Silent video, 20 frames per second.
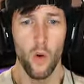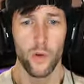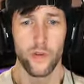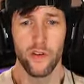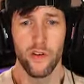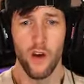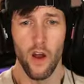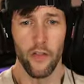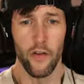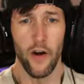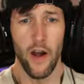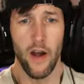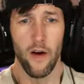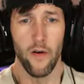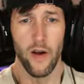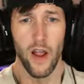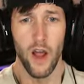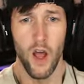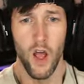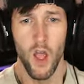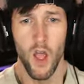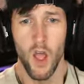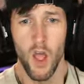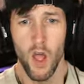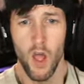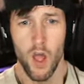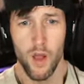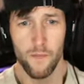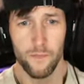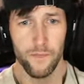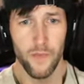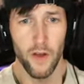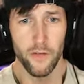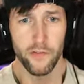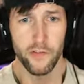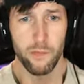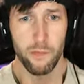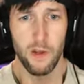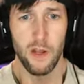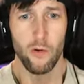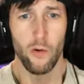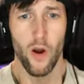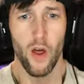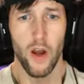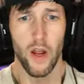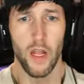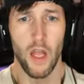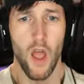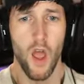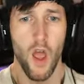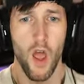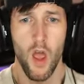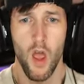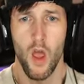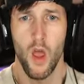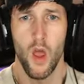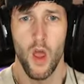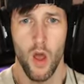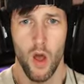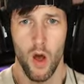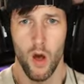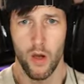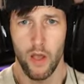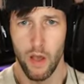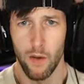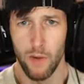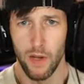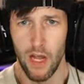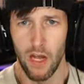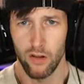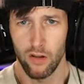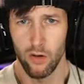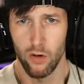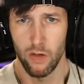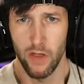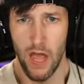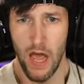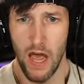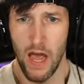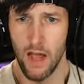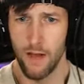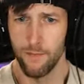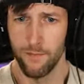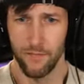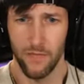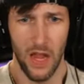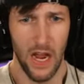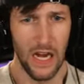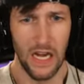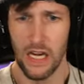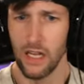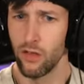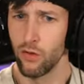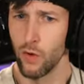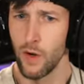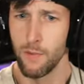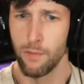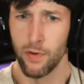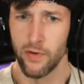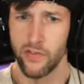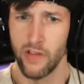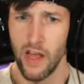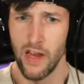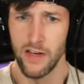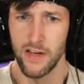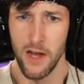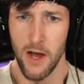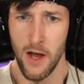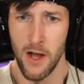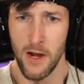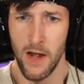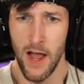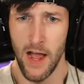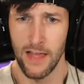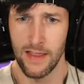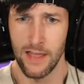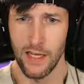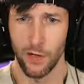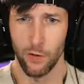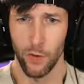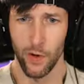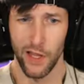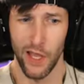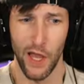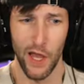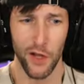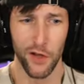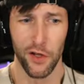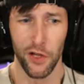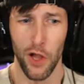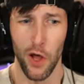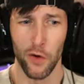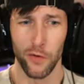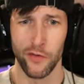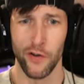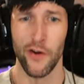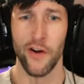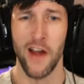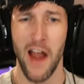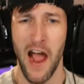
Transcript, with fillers: Oh, it's another area of speedrunning. Okay, we got through that. 83% done. I think we're getting closer.